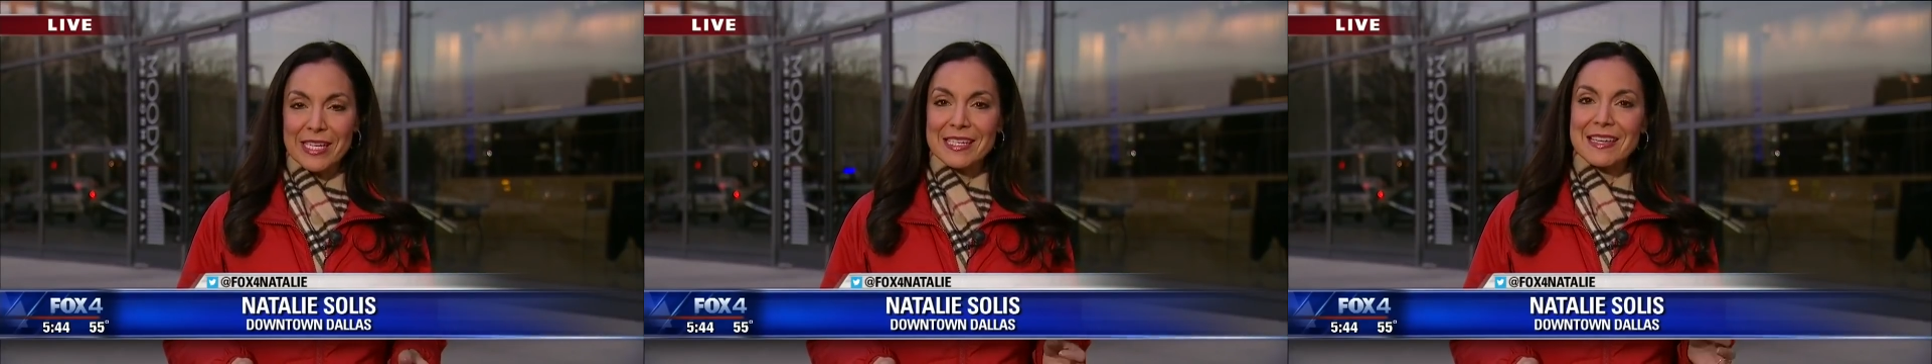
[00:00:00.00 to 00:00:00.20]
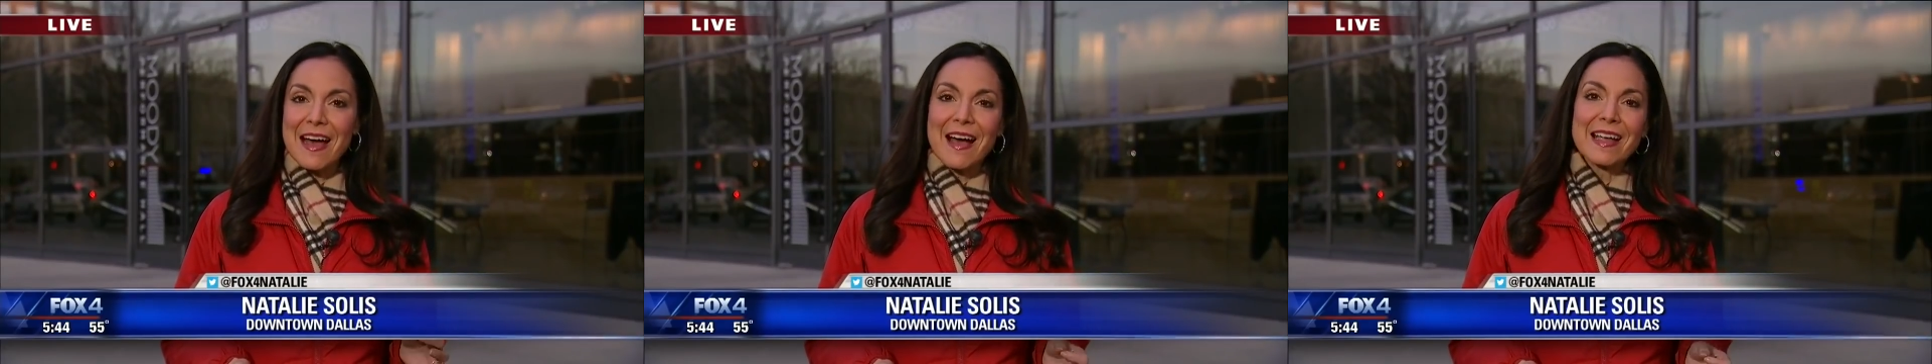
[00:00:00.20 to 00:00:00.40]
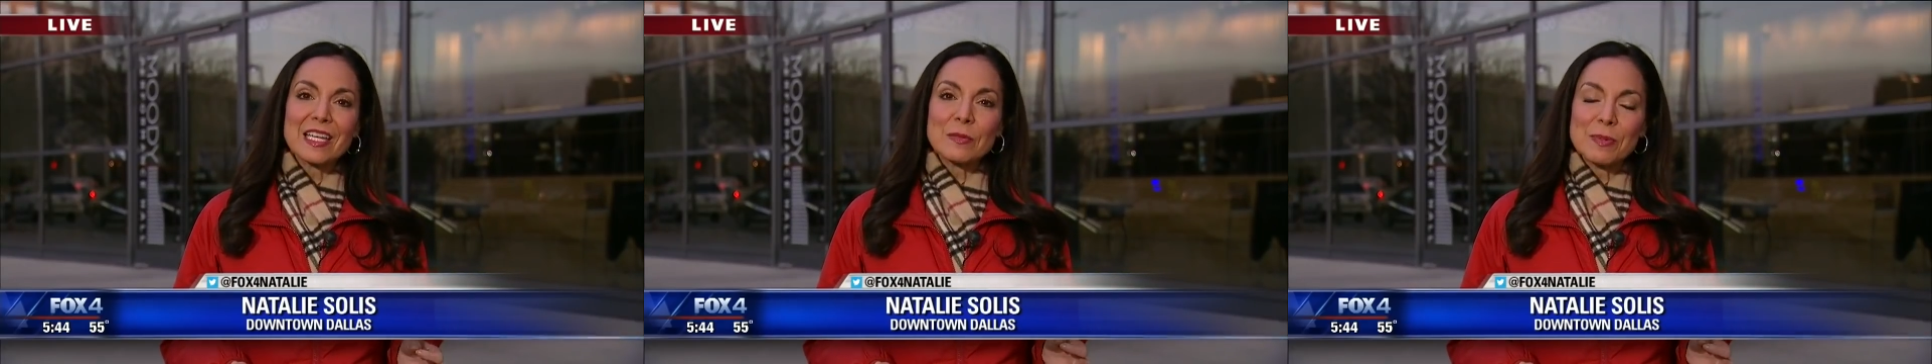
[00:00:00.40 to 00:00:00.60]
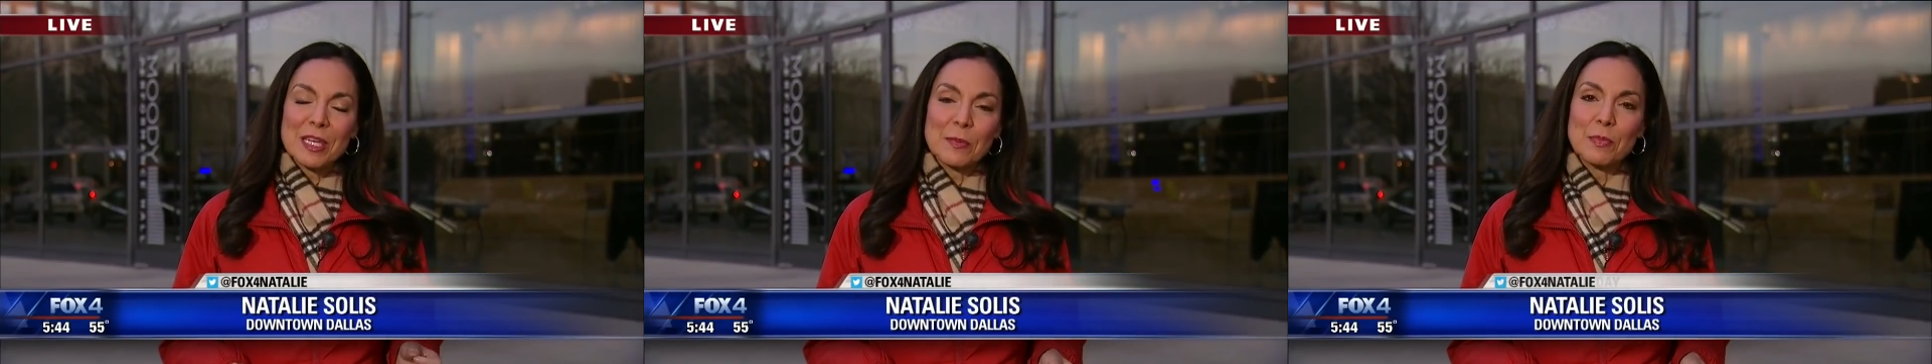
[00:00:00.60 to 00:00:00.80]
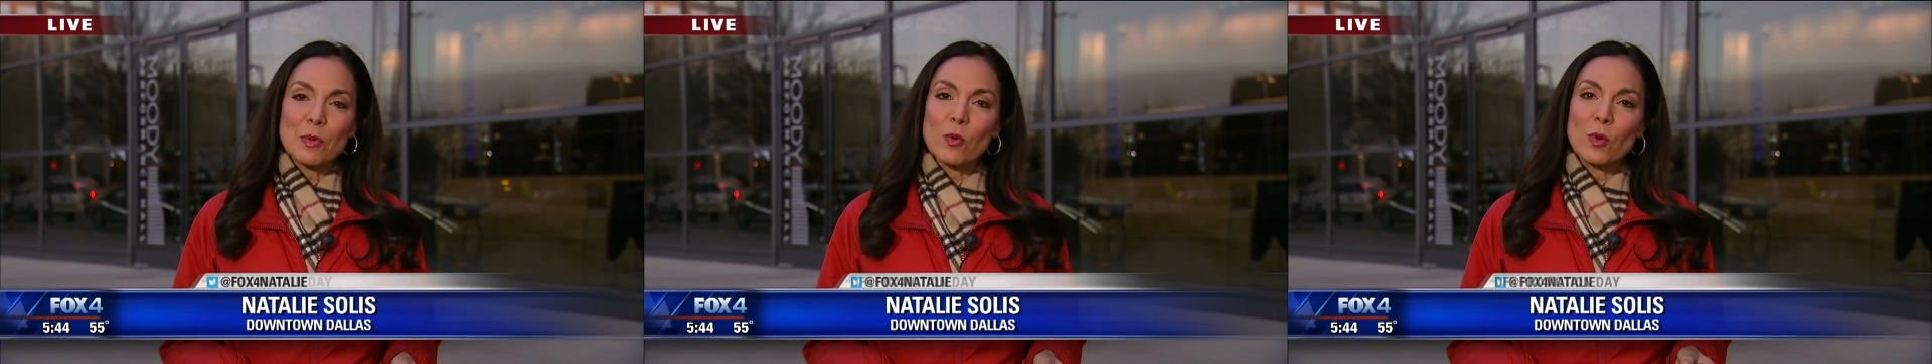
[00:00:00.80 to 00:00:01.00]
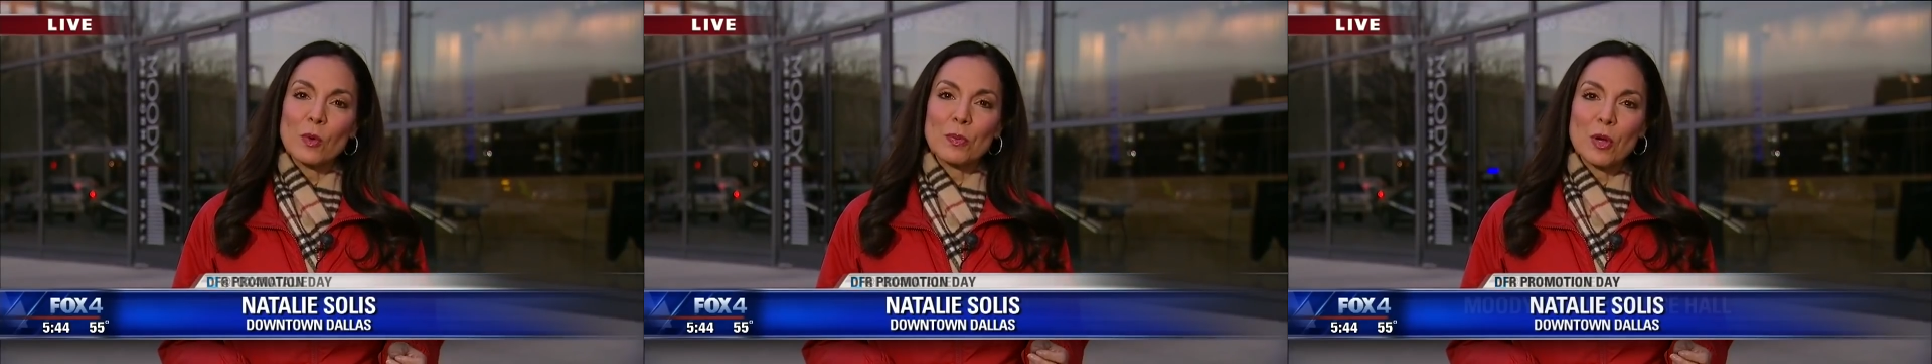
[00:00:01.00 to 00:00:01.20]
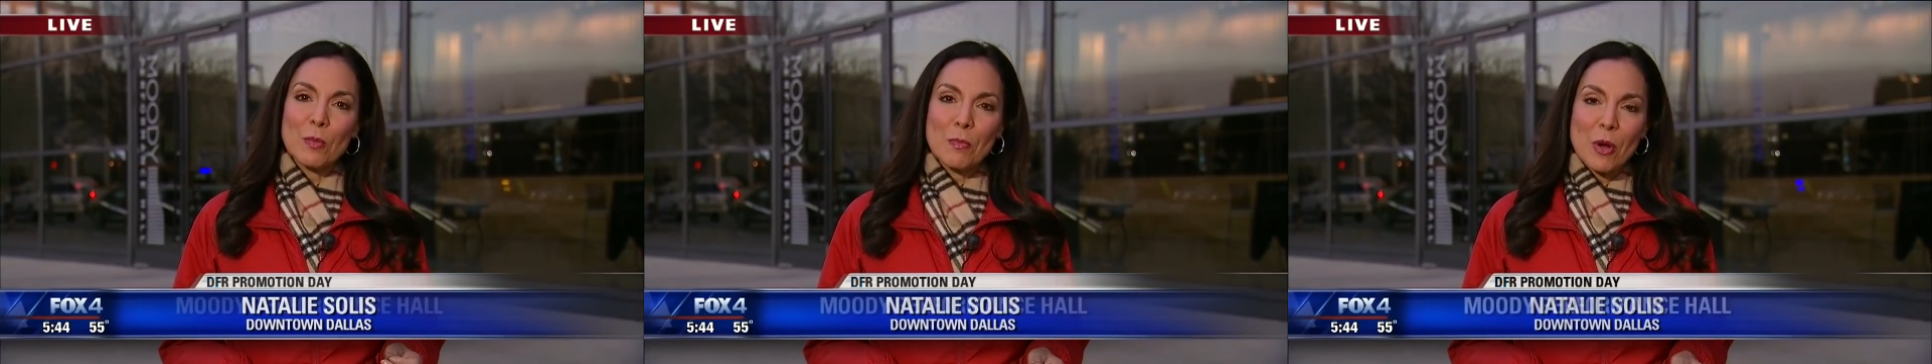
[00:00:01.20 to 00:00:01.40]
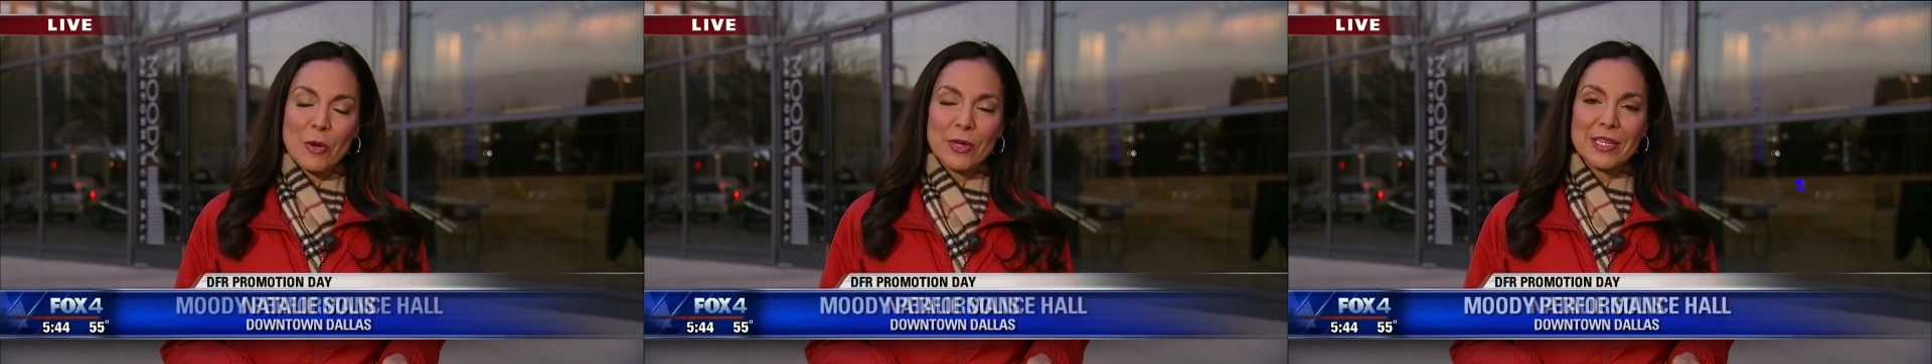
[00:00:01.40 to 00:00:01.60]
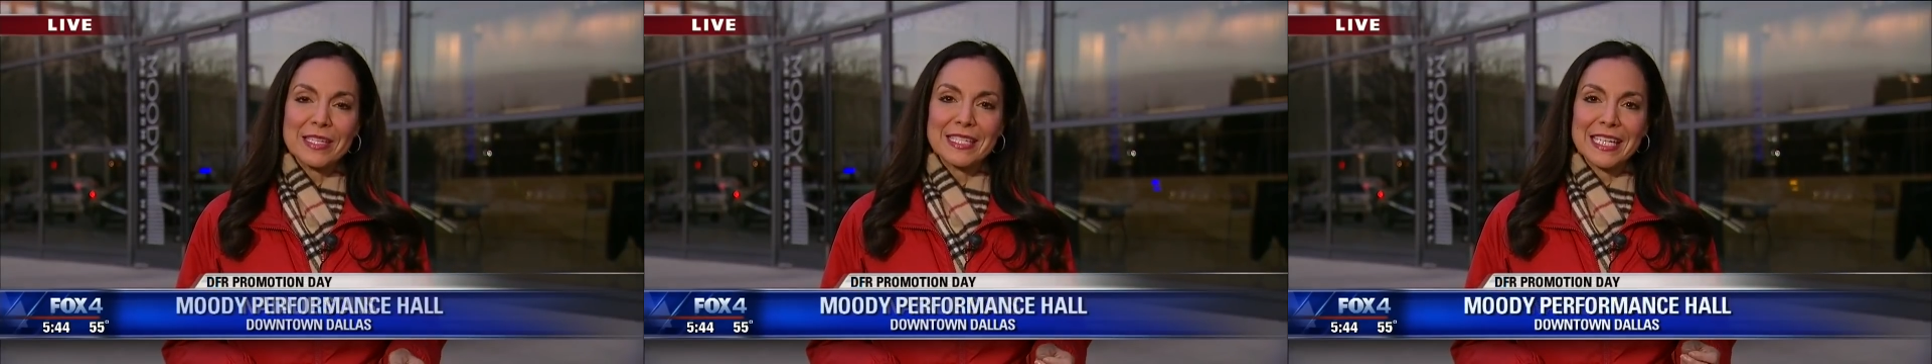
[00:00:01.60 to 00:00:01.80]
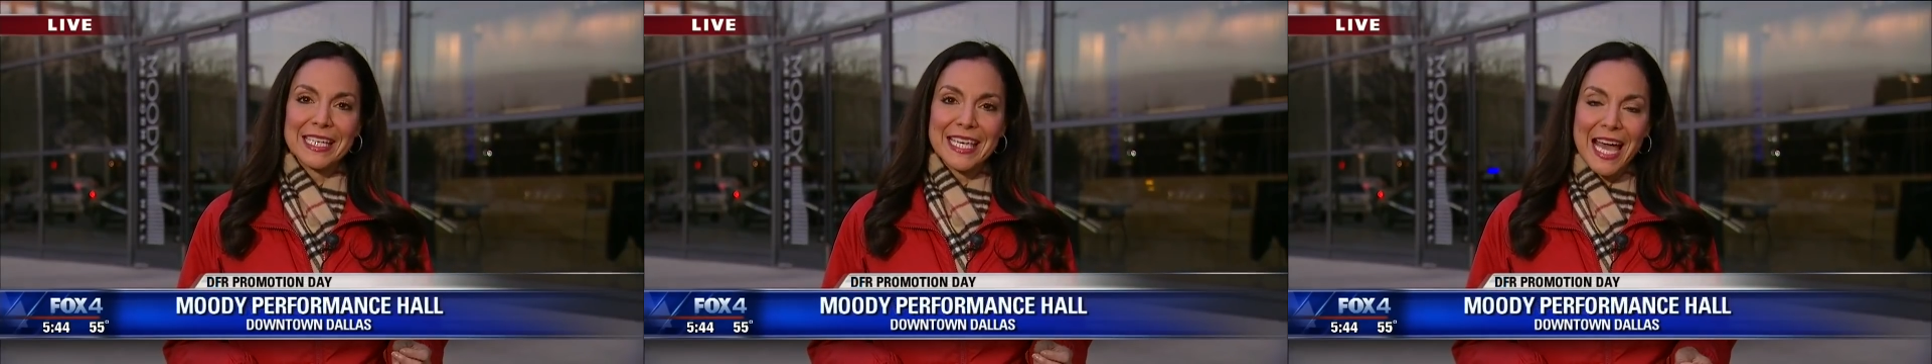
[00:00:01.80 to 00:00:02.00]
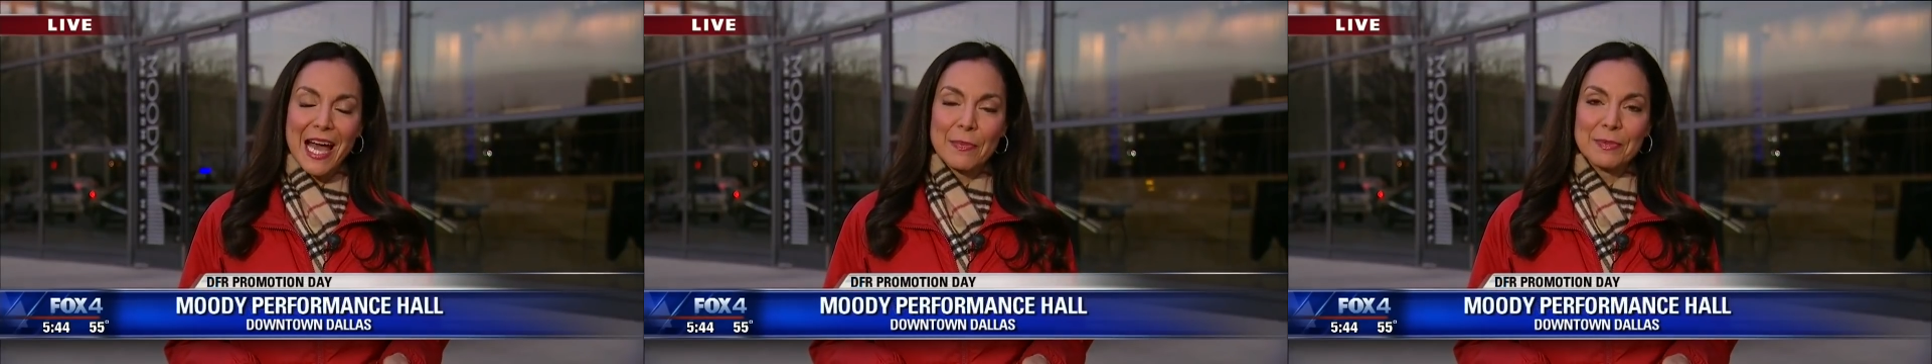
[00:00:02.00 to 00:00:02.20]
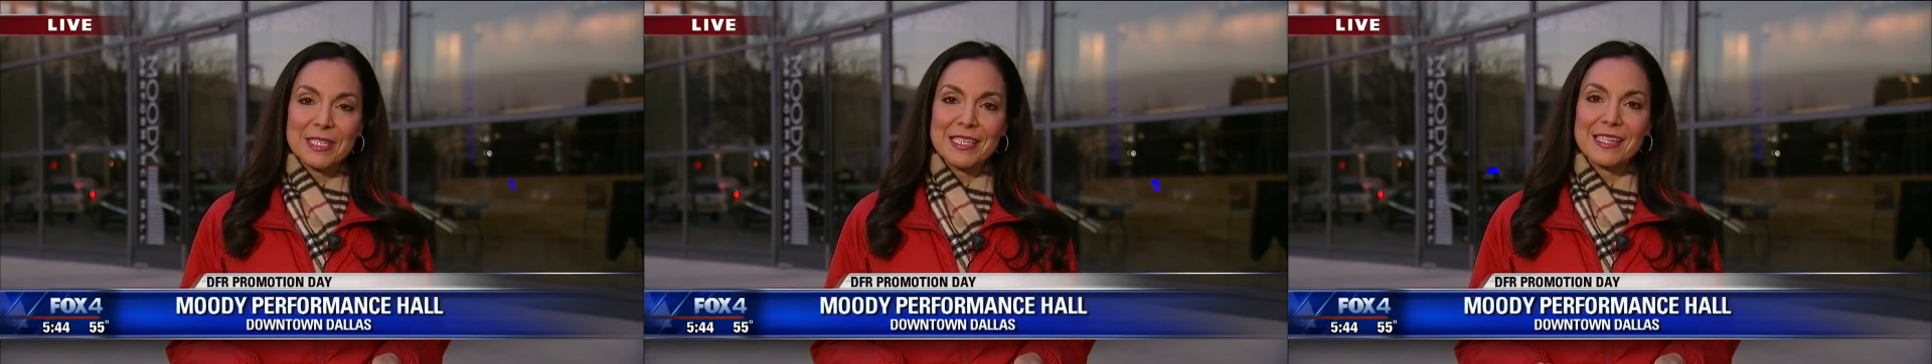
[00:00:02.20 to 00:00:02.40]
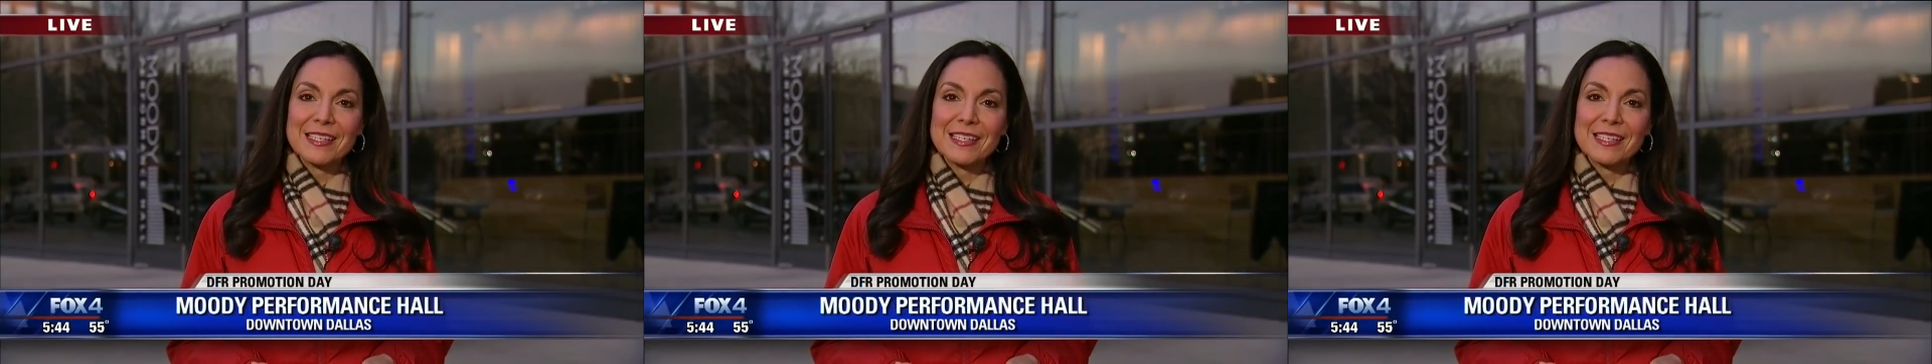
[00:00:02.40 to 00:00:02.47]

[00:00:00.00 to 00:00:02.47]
nine people were promoted to captain,